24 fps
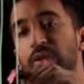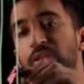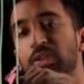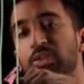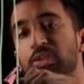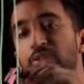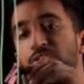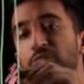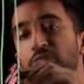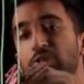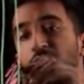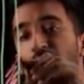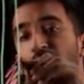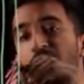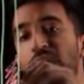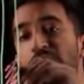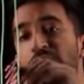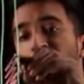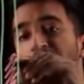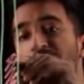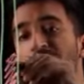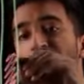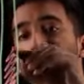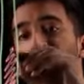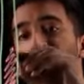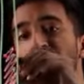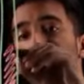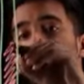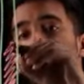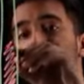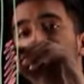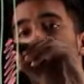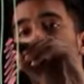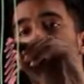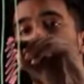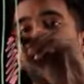can assume that for
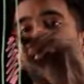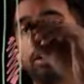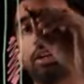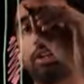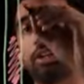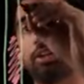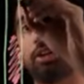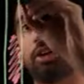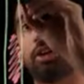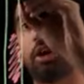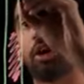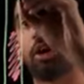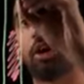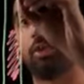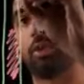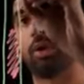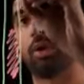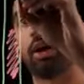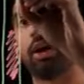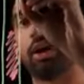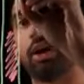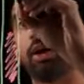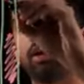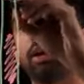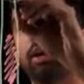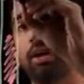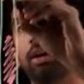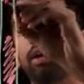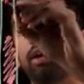this particular hardware,